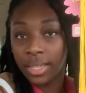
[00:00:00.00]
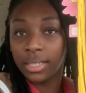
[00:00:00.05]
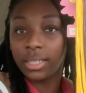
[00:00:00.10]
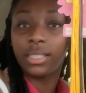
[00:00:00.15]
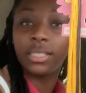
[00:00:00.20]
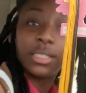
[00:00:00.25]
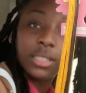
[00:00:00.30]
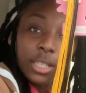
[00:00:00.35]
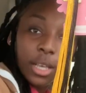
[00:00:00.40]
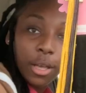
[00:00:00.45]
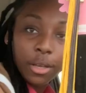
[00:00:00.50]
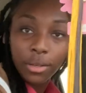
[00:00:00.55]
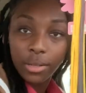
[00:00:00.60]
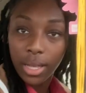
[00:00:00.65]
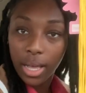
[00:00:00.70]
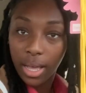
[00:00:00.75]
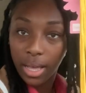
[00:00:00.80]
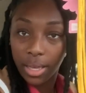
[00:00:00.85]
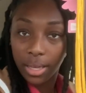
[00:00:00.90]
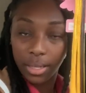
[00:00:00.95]
so
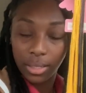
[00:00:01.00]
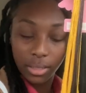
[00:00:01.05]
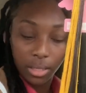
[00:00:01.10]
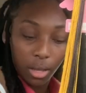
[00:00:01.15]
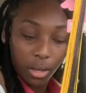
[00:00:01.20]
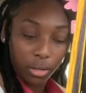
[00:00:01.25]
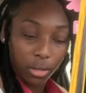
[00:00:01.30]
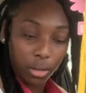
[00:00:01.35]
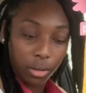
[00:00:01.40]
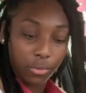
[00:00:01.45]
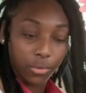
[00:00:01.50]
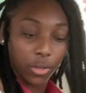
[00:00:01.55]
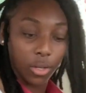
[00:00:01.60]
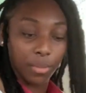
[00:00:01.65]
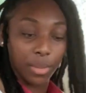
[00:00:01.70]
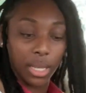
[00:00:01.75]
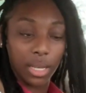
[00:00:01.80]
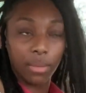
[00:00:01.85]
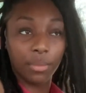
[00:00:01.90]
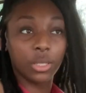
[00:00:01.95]
guys, hold on for a
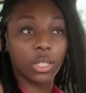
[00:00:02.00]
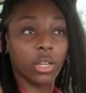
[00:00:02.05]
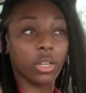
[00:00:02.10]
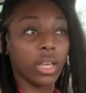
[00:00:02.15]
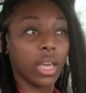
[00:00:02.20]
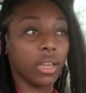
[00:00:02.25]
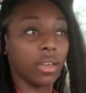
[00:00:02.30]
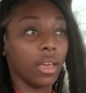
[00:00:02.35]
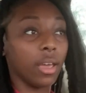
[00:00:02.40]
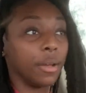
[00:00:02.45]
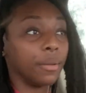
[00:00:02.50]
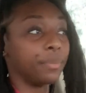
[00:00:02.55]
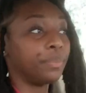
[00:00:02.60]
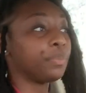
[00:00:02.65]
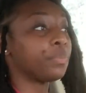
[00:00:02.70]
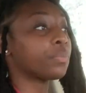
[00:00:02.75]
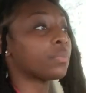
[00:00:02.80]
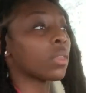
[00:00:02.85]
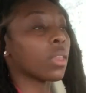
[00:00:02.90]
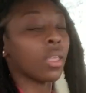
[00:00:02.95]
minute, let me turn that down.
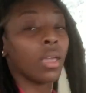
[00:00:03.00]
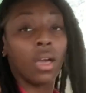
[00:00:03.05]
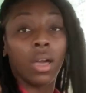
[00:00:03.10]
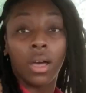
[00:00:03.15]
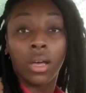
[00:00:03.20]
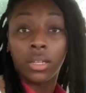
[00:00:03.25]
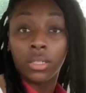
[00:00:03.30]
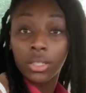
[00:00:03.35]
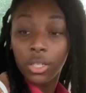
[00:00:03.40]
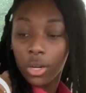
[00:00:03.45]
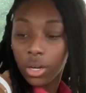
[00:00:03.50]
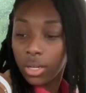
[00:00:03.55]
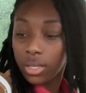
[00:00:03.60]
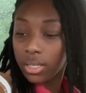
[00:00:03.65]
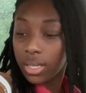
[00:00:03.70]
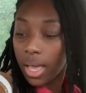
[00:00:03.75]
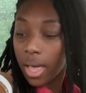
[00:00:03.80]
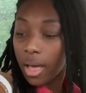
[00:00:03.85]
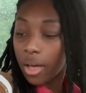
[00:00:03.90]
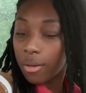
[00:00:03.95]

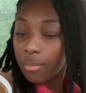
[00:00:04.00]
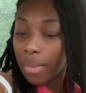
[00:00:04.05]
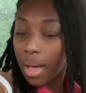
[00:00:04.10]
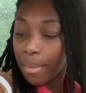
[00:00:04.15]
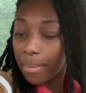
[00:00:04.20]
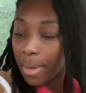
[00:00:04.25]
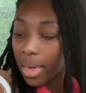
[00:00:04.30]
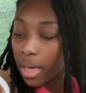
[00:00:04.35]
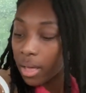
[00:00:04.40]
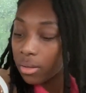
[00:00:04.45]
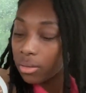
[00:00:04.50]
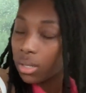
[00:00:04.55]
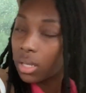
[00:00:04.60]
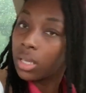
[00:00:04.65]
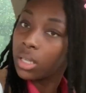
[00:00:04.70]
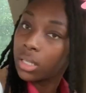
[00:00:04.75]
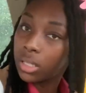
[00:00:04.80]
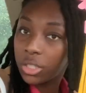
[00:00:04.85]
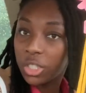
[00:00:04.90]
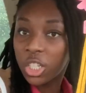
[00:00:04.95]
Turns out my mount
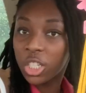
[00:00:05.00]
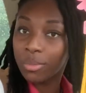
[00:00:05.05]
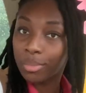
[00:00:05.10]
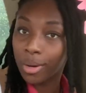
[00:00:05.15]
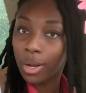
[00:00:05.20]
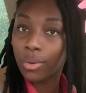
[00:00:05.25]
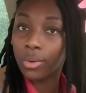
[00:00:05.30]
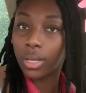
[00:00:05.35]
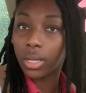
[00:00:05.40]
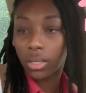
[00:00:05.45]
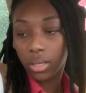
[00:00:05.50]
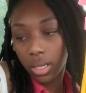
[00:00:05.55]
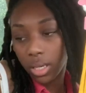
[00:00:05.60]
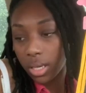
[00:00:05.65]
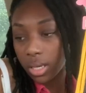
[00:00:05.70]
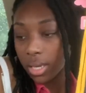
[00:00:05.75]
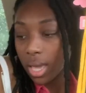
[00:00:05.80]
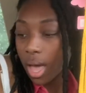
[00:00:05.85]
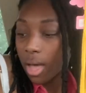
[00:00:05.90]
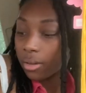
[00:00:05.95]
just broke
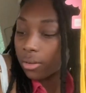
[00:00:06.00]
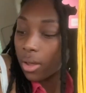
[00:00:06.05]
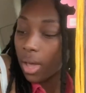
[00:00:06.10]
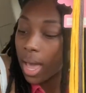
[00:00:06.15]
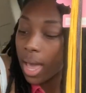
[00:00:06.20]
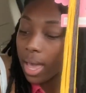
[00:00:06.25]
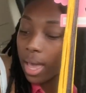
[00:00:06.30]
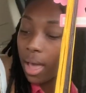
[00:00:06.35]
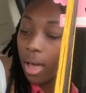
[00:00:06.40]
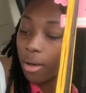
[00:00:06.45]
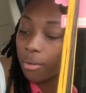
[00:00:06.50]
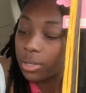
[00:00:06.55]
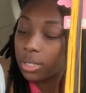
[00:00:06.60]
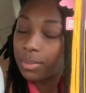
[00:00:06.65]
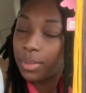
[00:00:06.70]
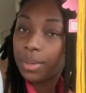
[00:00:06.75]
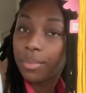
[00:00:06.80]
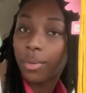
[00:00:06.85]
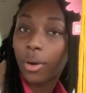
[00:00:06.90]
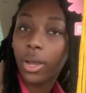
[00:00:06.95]
again. Y'all know how I always
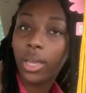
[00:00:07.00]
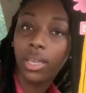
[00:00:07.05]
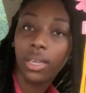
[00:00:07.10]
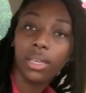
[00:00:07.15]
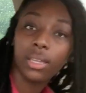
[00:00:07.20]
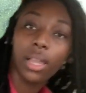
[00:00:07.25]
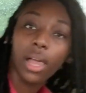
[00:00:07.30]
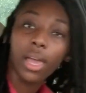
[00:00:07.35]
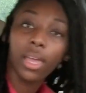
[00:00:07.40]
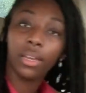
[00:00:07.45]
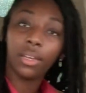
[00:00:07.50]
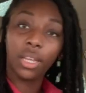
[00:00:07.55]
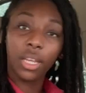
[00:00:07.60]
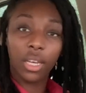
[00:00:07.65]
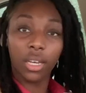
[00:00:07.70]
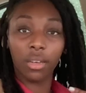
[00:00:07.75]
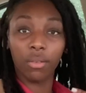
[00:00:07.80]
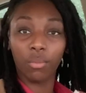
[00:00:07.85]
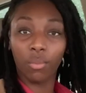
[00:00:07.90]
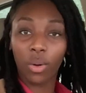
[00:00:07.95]
be breaking, like,
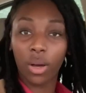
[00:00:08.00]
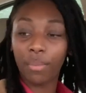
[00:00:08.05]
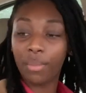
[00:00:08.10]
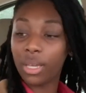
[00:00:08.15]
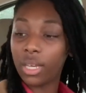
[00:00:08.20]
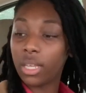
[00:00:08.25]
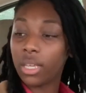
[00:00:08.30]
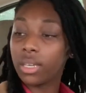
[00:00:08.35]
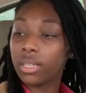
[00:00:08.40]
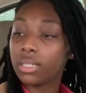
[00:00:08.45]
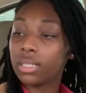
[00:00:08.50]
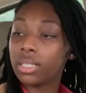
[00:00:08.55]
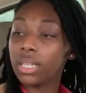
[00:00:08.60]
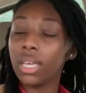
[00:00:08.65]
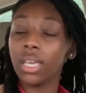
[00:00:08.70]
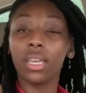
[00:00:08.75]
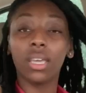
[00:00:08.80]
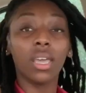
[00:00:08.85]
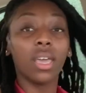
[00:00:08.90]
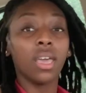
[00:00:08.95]
then 1 minute it'll stick.